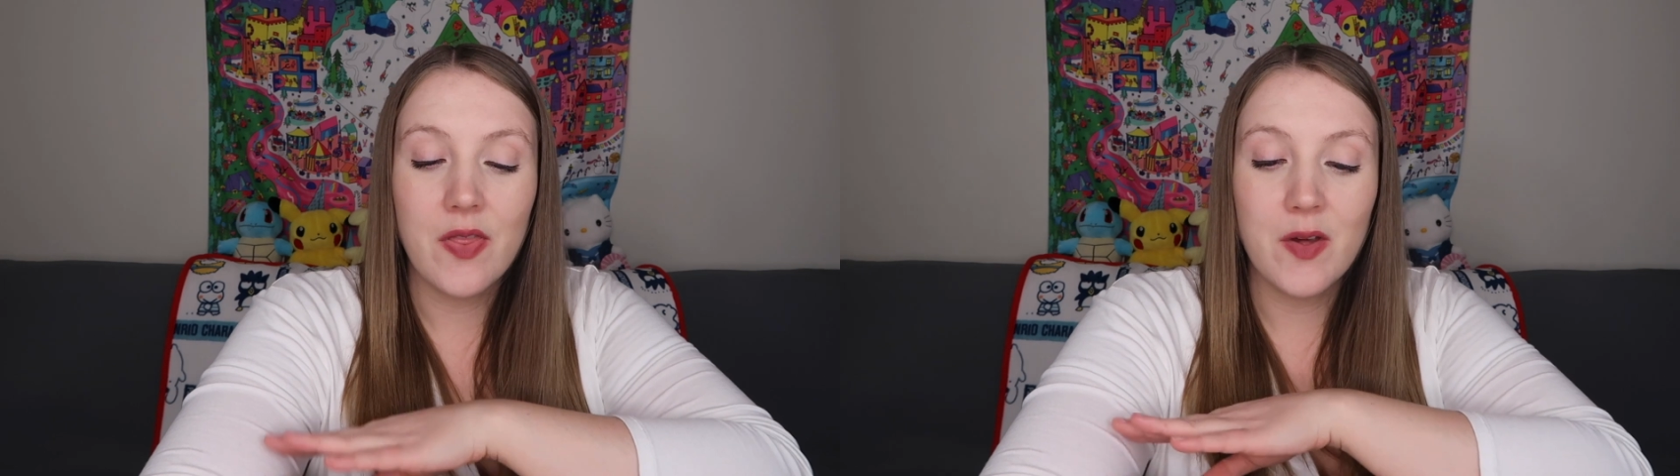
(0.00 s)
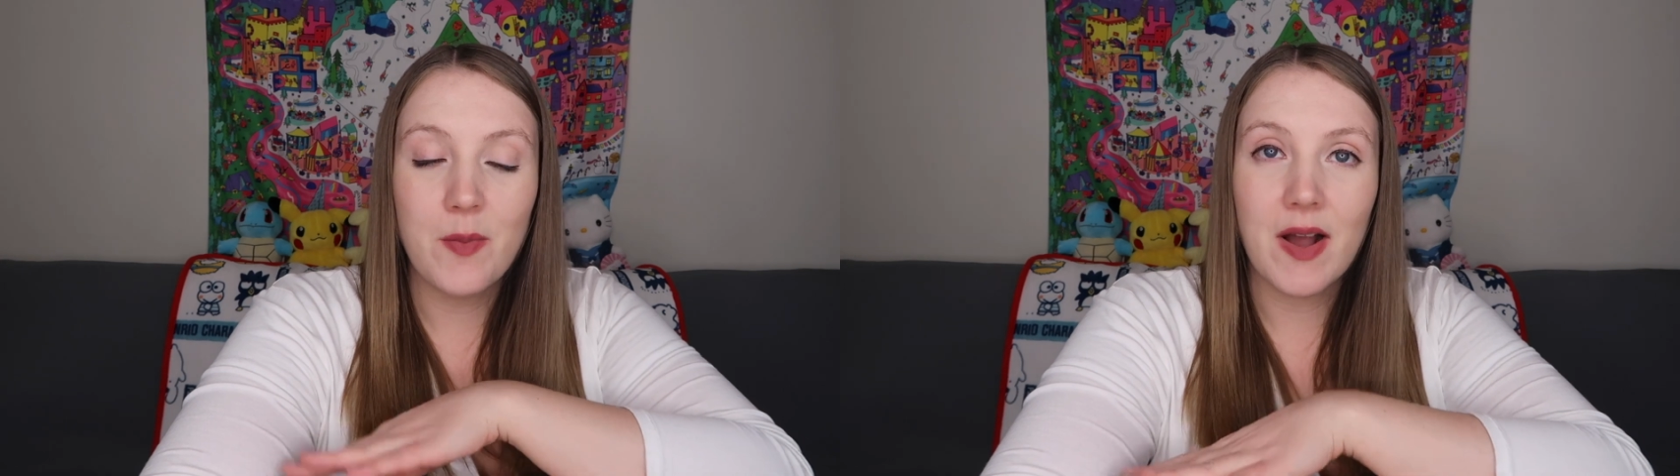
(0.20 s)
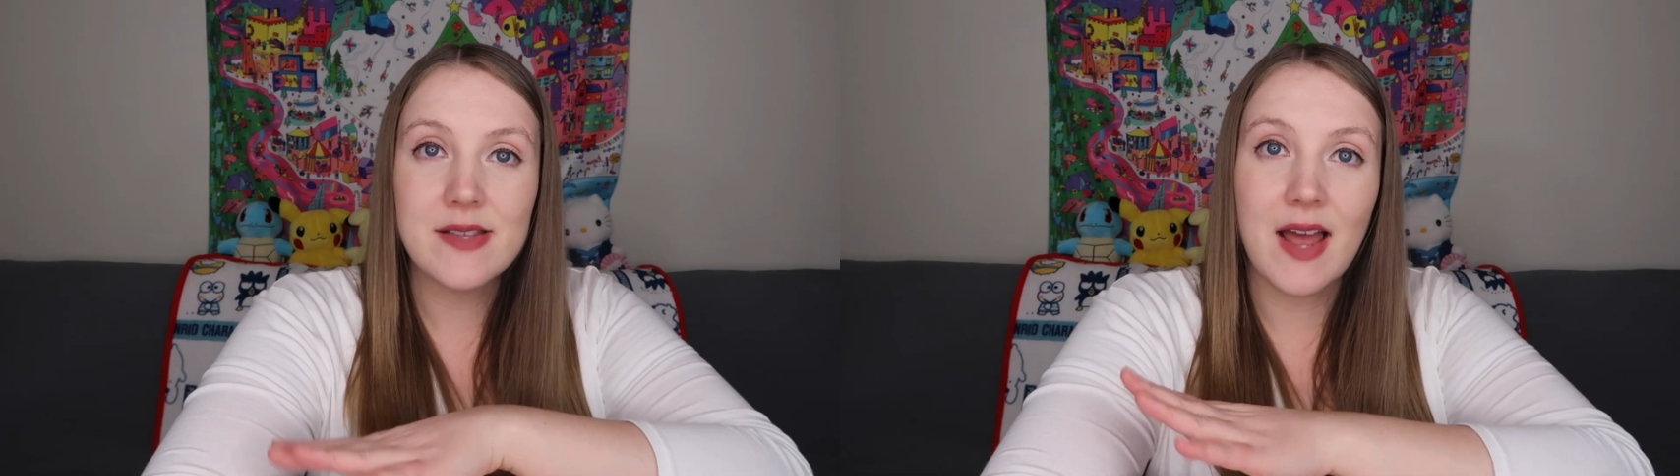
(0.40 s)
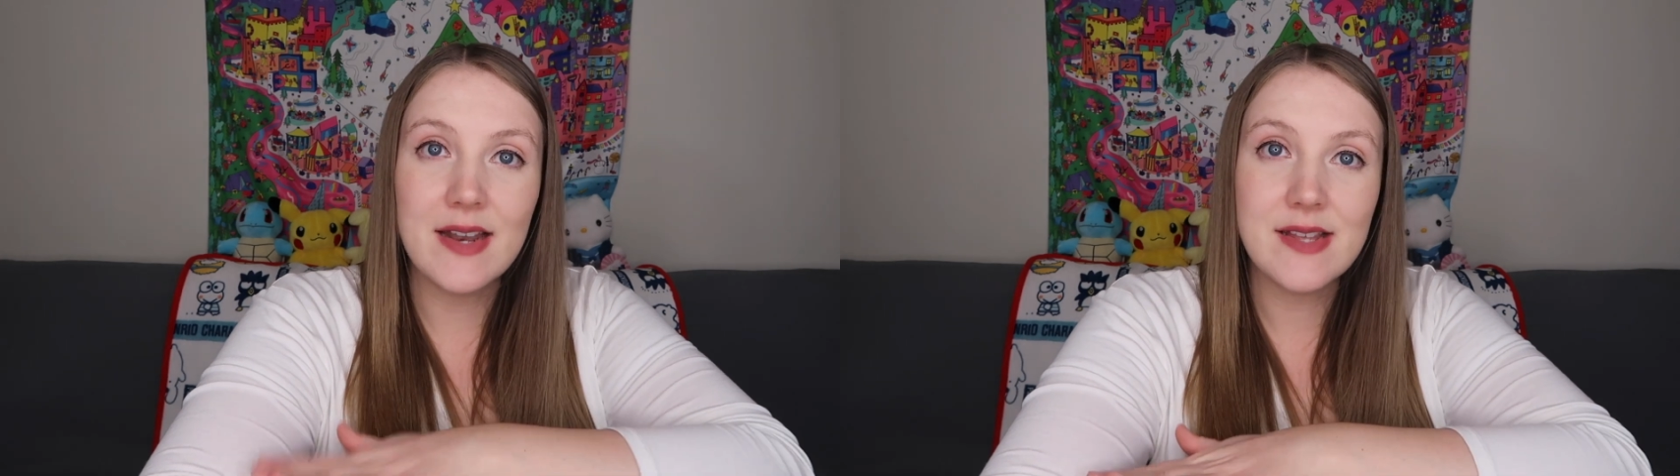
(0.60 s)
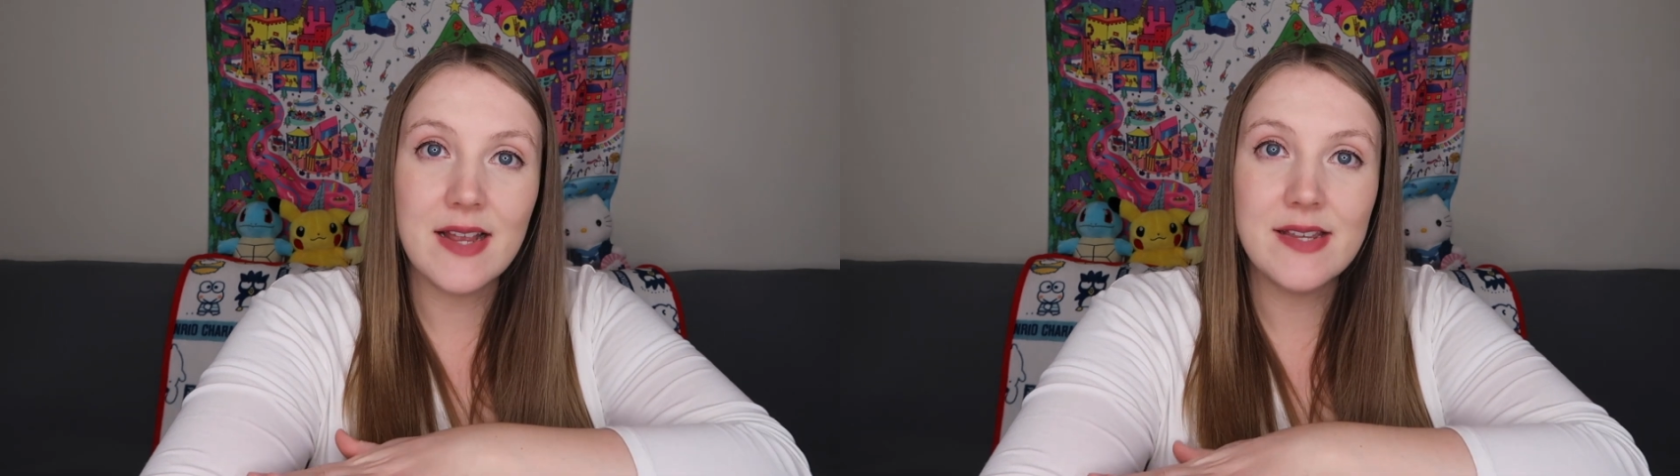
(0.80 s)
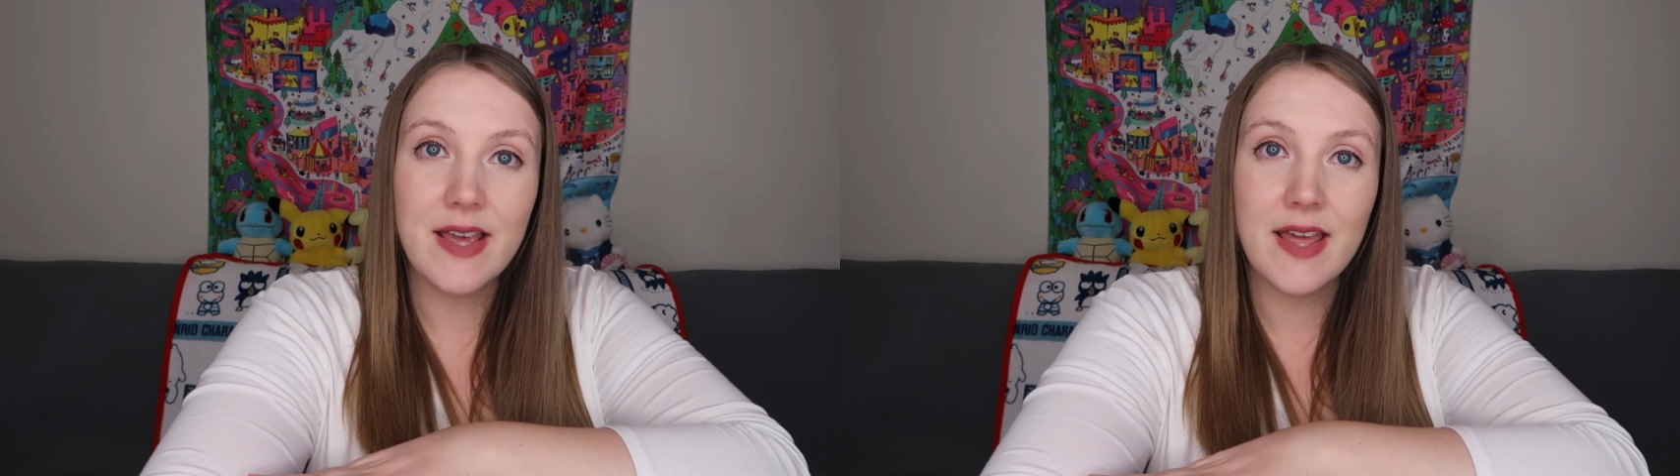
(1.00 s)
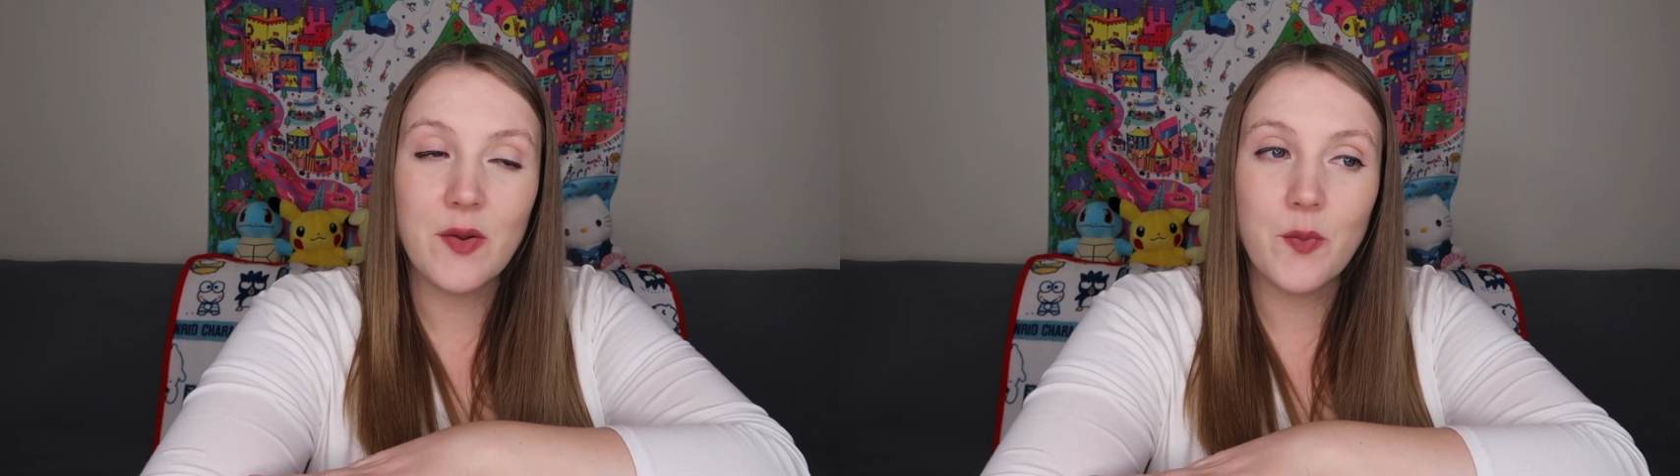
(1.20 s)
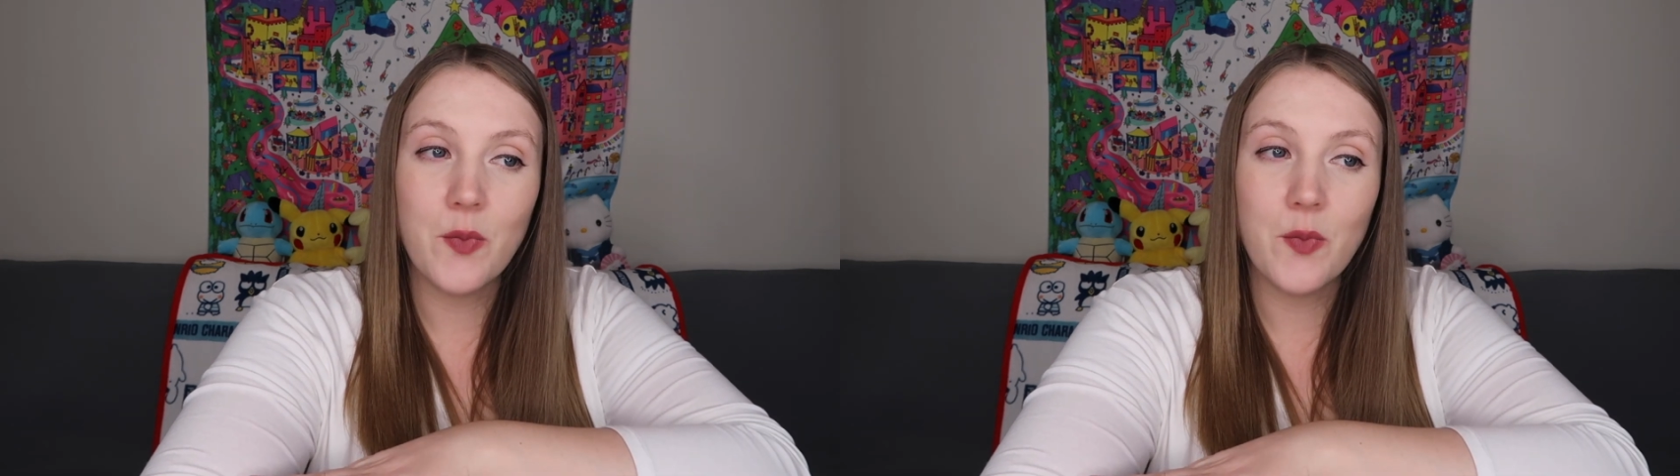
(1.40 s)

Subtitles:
the box that I decided to get